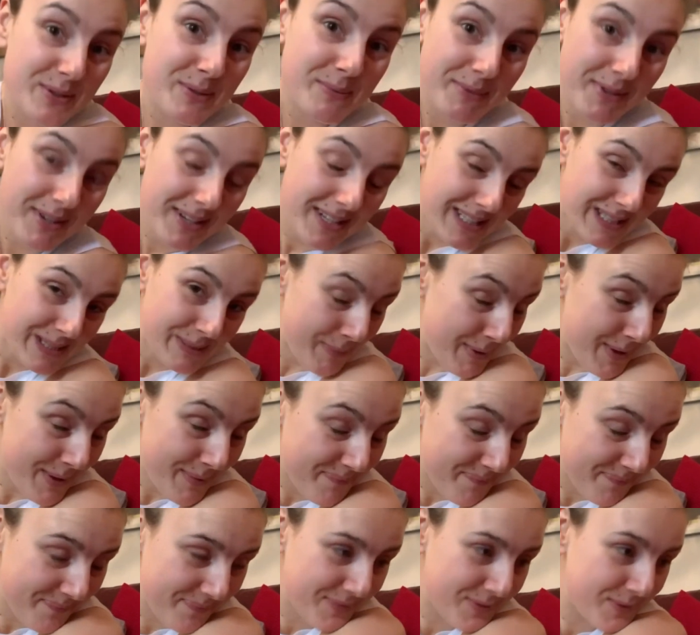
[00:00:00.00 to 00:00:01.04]
to be honest, but
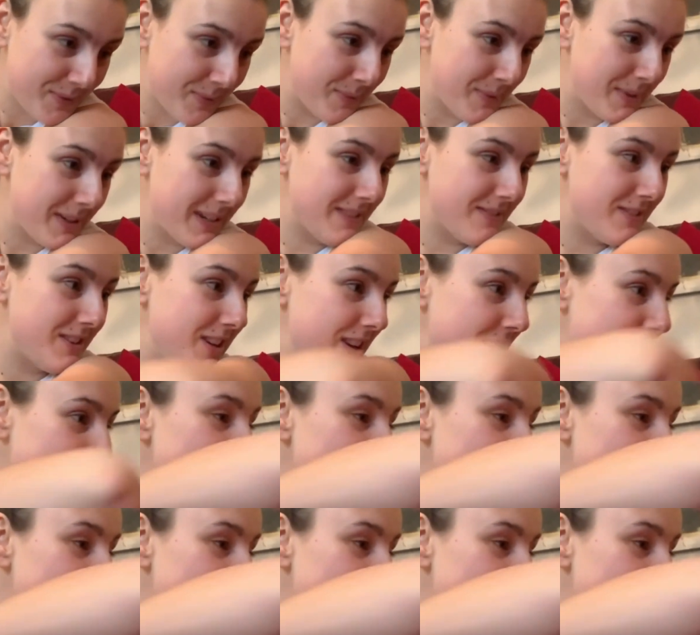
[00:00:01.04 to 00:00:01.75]
that's what we're going to